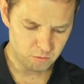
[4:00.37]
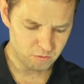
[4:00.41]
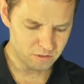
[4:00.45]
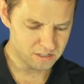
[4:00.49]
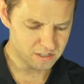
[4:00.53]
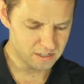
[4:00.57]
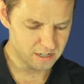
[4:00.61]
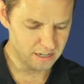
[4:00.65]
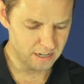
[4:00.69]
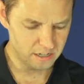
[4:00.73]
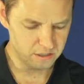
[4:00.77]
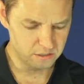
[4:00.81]
one
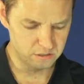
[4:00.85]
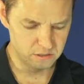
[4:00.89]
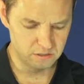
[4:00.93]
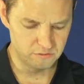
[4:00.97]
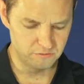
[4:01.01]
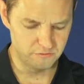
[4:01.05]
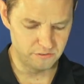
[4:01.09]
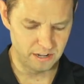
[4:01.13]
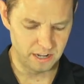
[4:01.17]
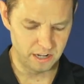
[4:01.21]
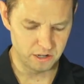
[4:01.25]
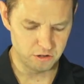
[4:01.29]
has got
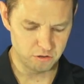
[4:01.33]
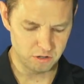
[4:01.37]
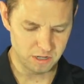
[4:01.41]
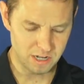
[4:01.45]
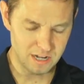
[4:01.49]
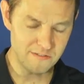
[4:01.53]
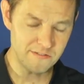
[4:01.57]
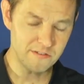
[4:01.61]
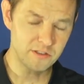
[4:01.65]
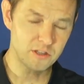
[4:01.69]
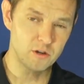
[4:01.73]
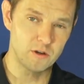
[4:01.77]
good value,
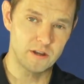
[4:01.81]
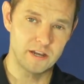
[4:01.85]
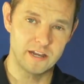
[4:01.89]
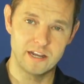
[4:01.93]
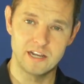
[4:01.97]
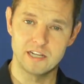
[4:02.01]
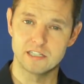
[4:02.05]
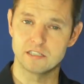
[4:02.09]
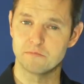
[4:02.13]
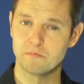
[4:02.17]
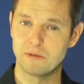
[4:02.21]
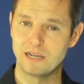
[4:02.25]
even though it
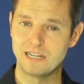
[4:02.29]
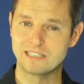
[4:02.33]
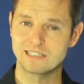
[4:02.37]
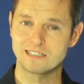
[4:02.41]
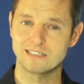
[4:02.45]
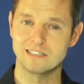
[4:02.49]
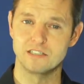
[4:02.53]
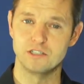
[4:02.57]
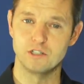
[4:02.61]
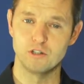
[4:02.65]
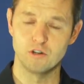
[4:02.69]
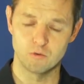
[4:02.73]
has
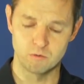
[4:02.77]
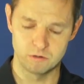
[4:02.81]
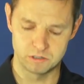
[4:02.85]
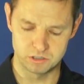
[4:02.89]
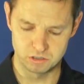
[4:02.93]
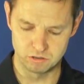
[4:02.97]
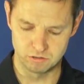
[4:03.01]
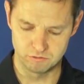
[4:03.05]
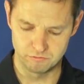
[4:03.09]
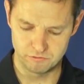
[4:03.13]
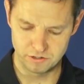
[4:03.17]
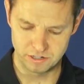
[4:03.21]
basically no
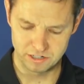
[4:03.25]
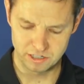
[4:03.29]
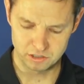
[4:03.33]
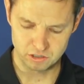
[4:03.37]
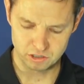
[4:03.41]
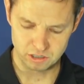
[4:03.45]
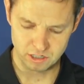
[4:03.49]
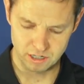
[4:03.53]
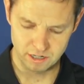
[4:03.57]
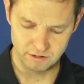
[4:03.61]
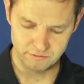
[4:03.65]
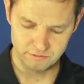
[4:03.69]
original
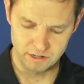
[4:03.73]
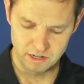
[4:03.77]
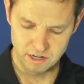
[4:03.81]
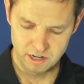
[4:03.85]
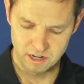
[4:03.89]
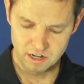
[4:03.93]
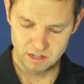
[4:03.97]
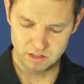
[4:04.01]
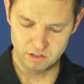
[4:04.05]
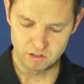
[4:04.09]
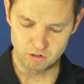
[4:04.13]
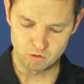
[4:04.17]
finish left.
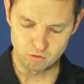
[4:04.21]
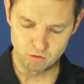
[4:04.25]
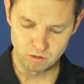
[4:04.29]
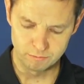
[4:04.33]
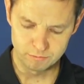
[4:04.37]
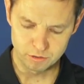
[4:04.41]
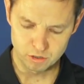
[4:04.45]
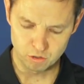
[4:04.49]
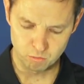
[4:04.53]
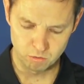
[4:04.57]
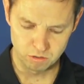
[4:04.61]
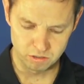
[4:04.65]
The
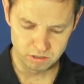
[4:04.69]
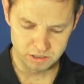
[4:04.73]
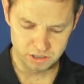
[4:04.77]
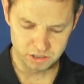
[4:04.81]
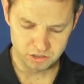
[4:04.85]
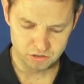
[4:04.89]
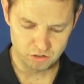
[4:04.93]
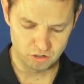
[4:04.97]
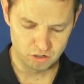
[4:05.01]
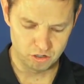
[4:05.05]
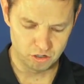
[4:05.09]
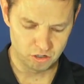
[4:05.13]
grips are really
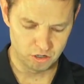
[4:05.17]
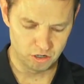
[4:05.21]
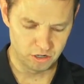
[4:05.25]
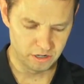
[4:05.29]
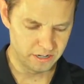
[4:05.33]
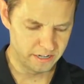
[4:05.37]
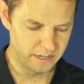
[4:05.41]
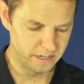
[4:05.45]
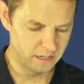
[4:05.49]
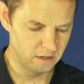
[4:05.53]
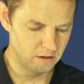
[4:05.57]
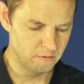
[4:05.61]
strong
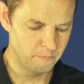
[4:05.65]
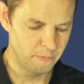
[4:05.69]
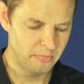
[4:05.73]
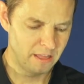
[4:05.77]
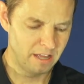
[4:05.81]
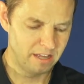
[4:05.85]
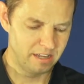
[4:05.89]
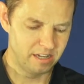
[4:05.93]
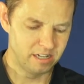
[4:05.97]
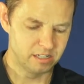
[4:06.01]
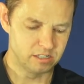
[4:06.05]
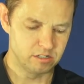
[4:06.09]
on here.
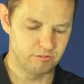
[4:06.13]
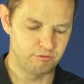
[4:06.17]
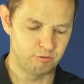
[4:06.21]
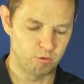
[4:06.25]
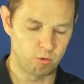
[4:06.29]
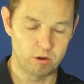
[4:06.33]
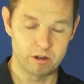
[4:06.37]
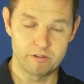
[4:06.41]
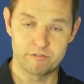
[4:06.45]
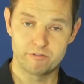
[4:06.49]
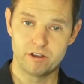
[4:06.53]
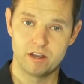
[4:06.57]
It's a
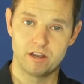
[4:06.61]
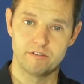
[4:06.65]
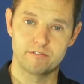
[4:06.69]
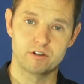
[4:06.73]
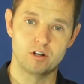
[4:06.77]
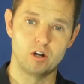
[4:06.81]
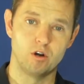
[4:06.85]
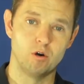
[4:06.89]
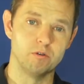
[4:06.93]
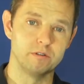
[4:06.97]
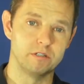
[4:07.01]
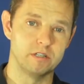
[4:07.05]
.45
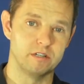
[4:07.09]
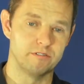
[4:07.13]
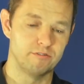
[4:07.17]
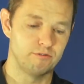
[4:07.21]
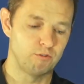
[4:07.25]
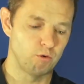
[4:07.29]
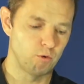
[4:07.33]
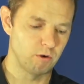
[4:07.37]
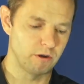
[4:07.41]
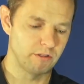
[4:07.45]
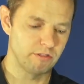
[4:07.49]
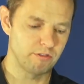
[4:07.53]
Colt and
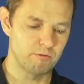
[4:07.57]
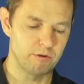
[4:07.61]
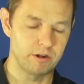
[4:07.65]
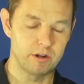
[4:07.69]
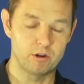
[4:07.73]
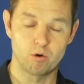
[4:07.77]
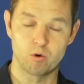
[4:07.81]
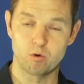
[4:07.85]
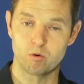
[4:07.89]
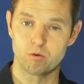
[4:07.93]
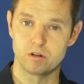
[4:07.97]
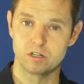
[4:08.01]
4
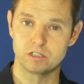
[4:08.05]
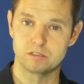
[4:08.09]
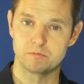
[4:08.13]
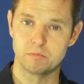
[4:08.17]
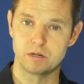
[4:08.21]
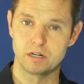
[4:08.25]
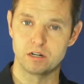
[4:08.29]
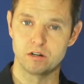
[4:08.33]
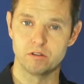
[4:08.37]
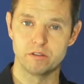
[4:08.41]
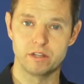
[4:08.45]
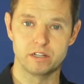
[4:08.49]
3/4 inch
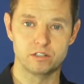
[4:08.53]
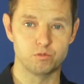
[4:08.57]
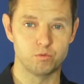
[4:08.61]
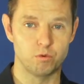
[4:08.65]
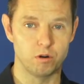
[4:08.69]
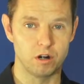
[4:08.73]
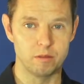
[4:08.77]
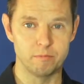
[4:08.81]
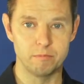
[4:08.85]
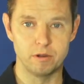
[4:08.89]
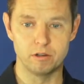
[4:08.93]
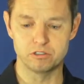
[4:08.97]
barrel. That's
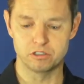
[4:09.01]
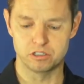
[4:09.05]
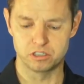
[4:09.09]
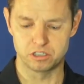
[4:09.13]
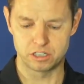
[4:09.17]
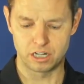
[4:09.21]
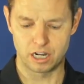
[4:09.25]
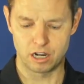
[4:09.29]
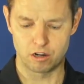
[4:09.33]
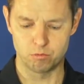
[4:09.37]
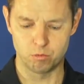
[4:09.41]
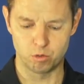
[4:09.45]
one of the most
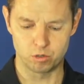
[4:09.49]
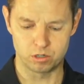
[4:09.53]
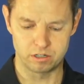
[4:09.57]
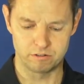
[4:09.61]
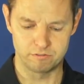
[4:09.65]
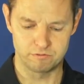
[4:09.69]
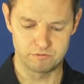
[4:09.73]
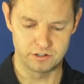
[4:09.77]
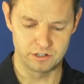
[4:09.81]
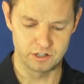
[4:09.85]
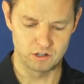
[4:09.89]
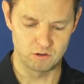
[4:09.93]
desirable
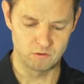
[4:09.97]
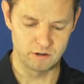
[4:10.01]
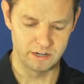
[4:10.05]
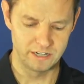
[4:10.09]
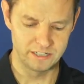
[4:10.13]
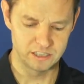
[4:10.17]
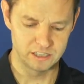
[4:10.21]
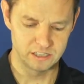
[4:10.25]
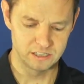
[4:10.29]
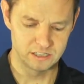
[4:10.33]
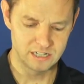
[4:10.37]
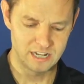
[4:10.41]

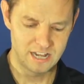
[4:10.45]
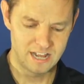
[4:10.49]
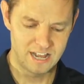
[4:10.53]
configurations.